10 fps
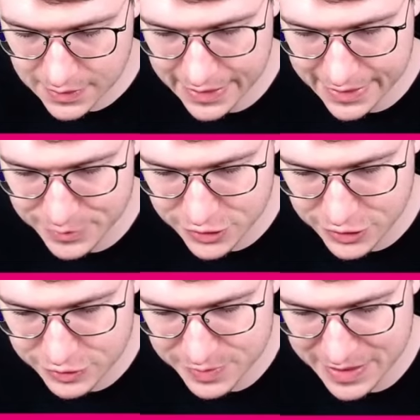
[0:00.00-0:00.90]
And I'm just going to
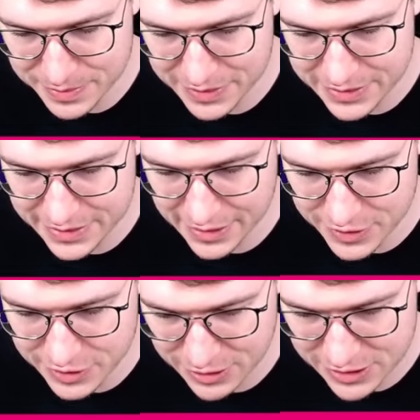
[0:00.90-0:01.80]
use my ability now.
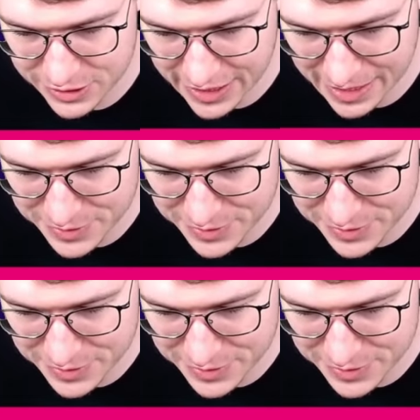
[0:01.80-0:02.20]
So what's going to happen?